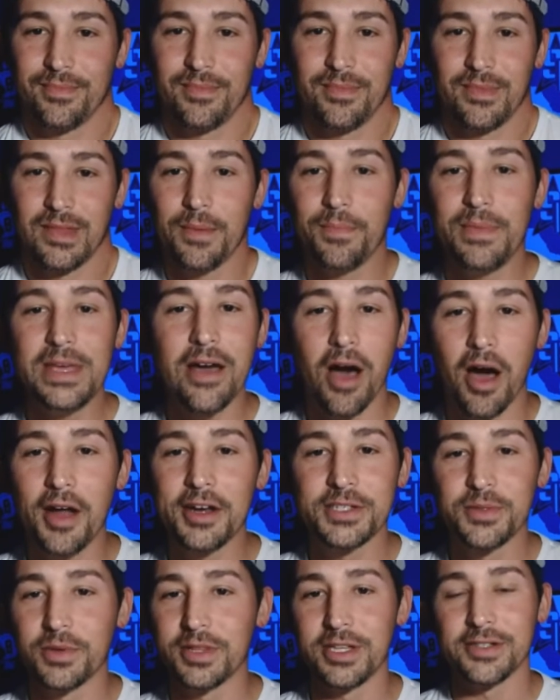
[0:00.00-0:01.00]
Be honest
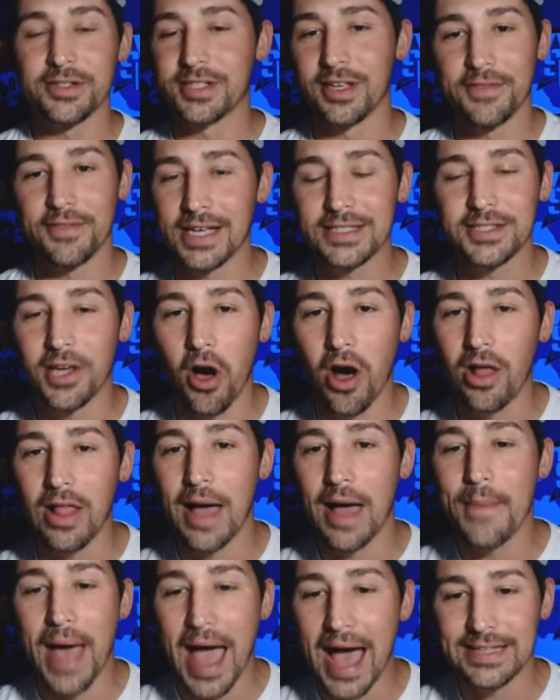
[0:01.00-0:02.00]
with yourself. That's all
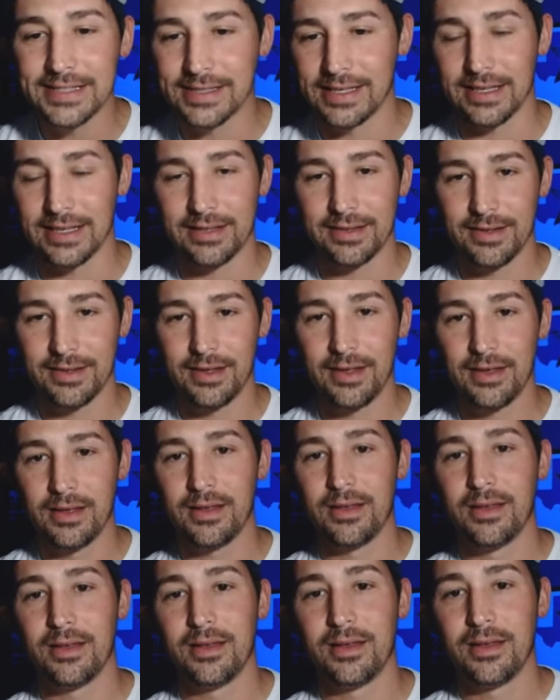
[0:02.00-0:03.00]
I'm asking.
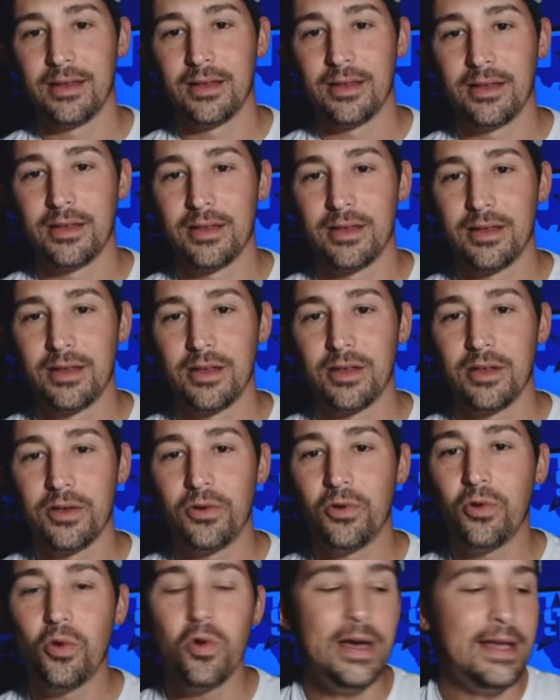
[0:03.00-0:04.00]

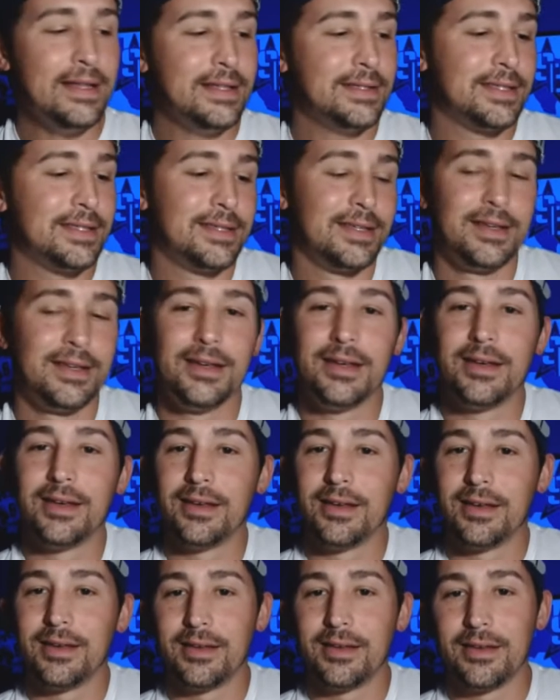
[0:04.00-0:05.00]
Quit
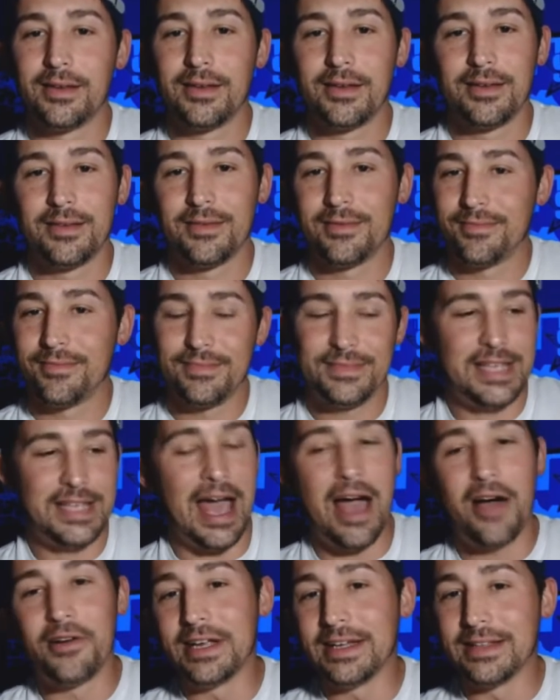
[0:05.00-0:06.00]

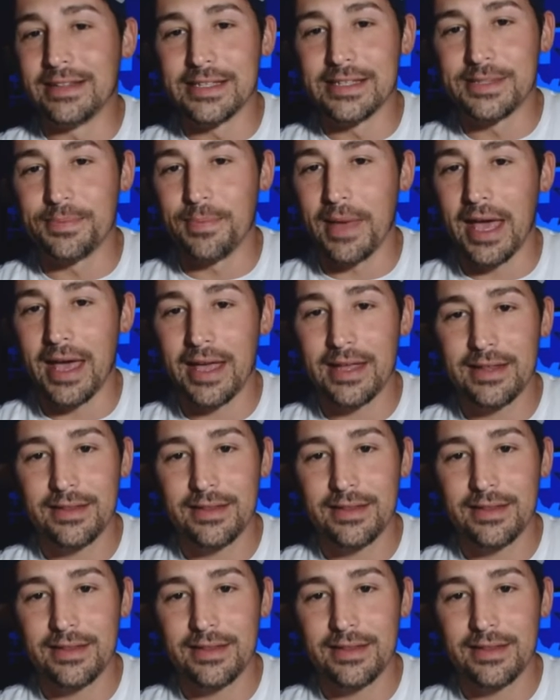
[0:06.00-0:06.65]
downing this man.